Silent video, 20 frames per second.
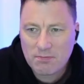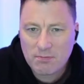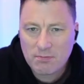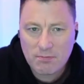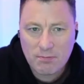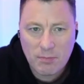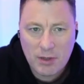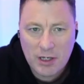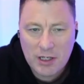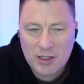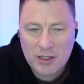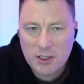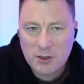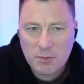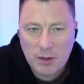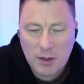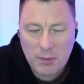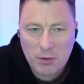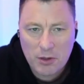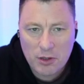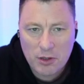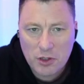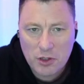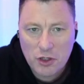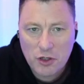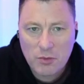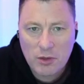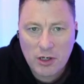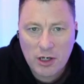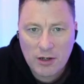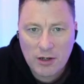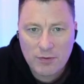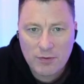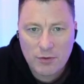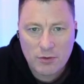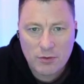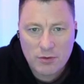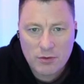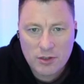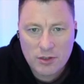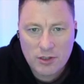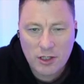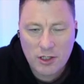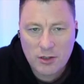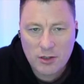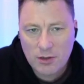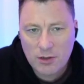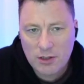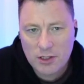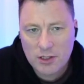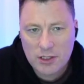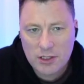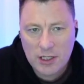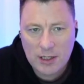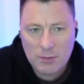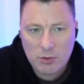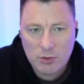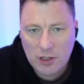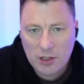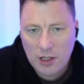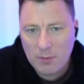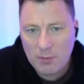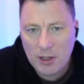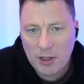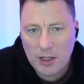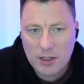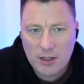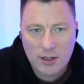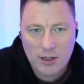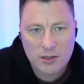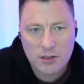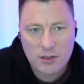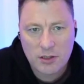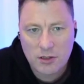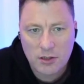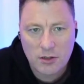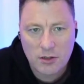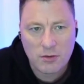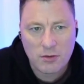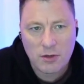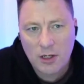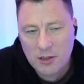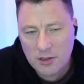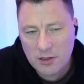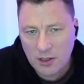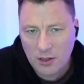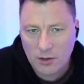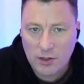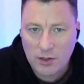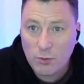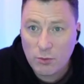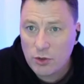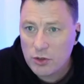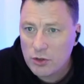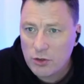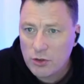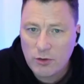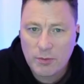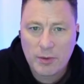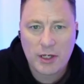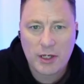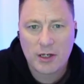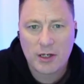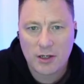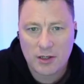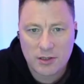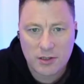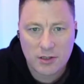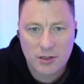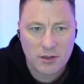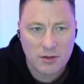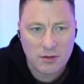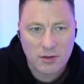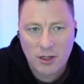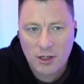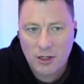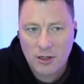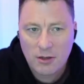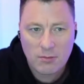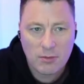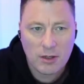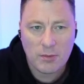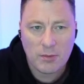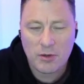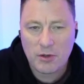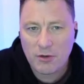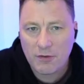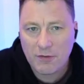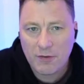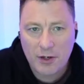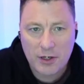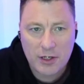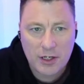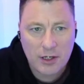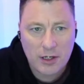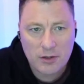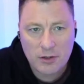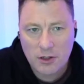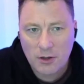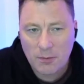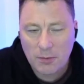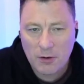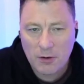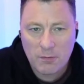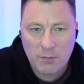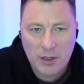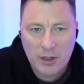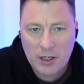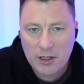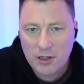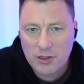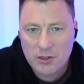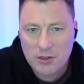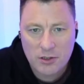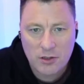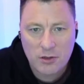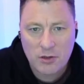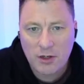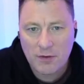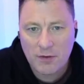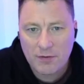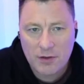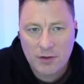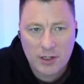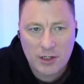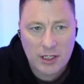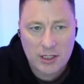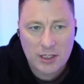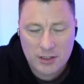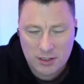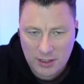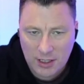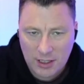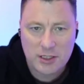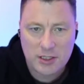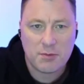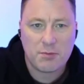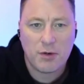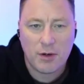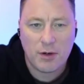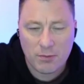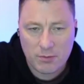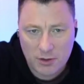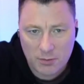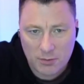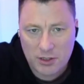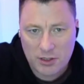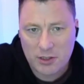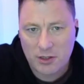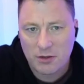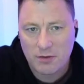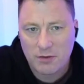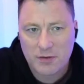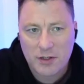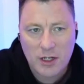meet these people on a human level. Start to understand what they're being asked to do. Tell them what you're being asked to do. Maybe you'll find out that you're both being asked to do different things, and that's a problem to be solved.